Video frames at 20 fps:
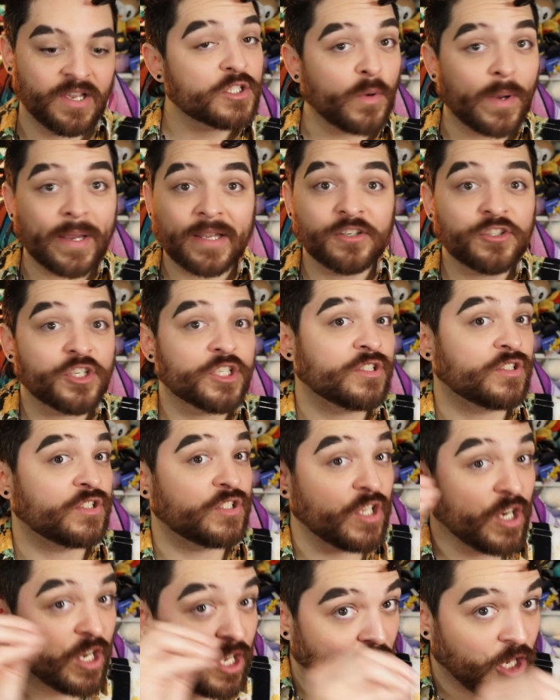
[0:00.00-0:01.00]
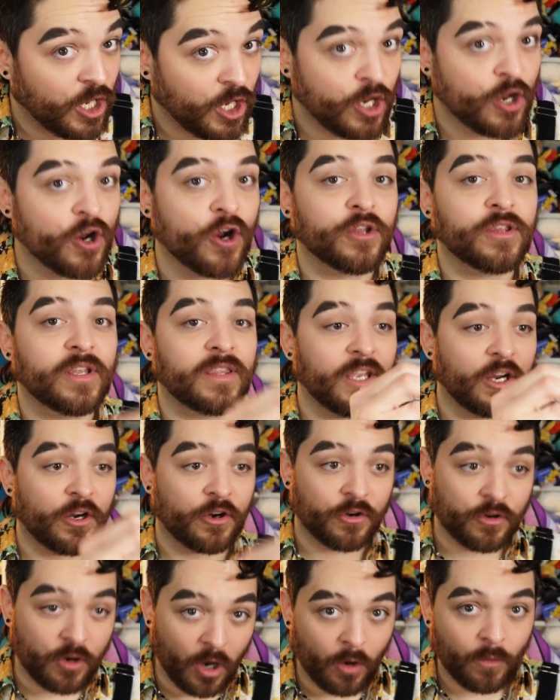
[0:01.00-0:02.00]
So I can just secure that
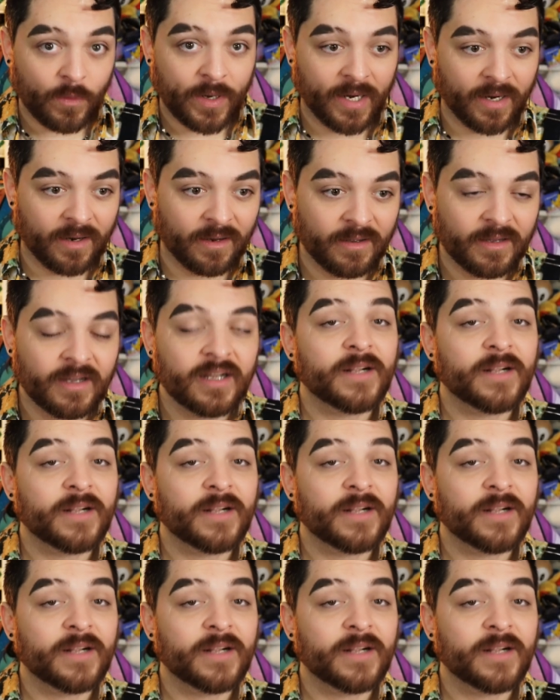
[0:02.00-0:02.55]
they're going